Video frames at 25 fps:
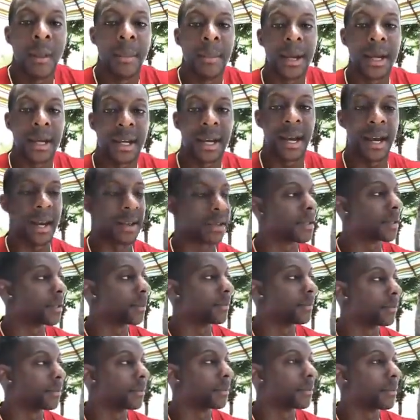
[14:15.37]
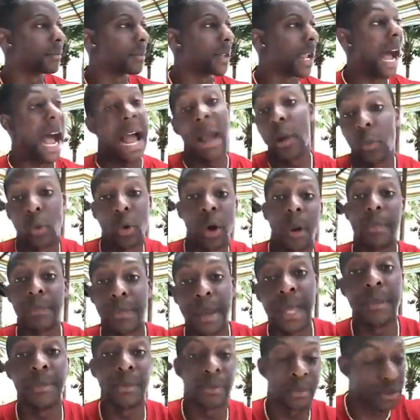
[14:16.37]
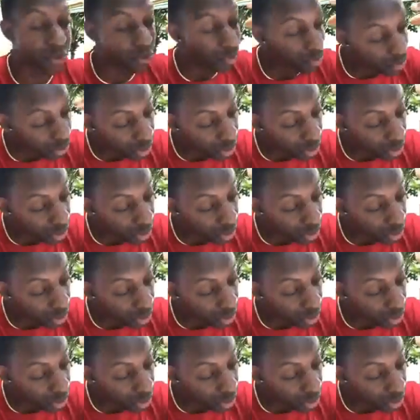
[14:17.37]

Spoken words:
Because I want people to